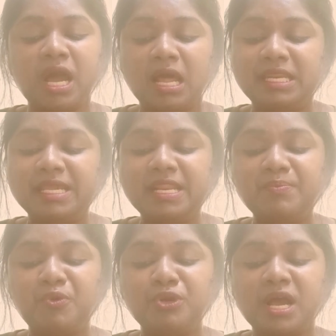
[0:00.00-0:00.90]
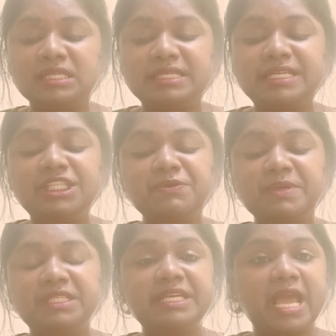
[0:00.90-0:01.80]
Kali and Punna's
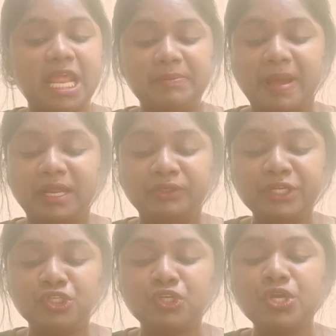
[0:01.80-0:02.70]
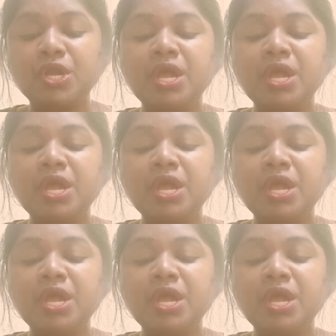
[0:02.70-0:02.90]
intimacy and marriage.